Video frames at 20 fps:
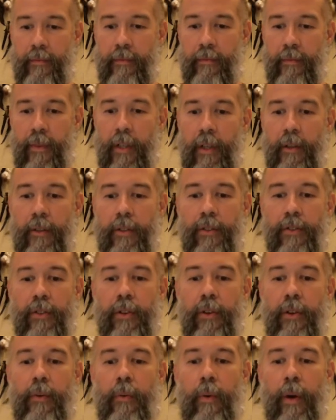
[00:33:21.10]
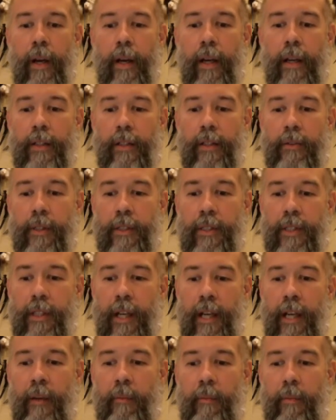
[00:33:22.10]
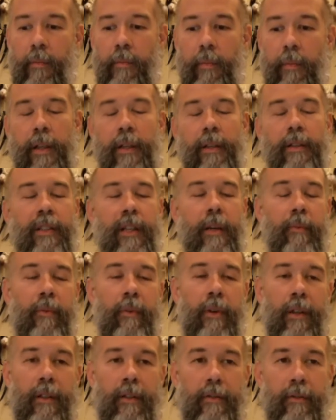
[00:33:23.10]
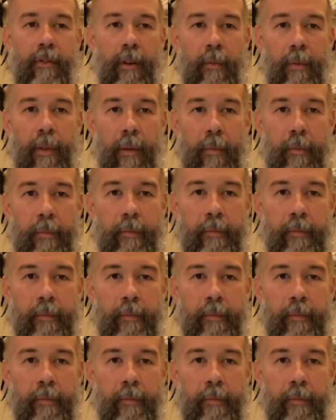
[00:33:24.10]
There is no way to escape being separated from them.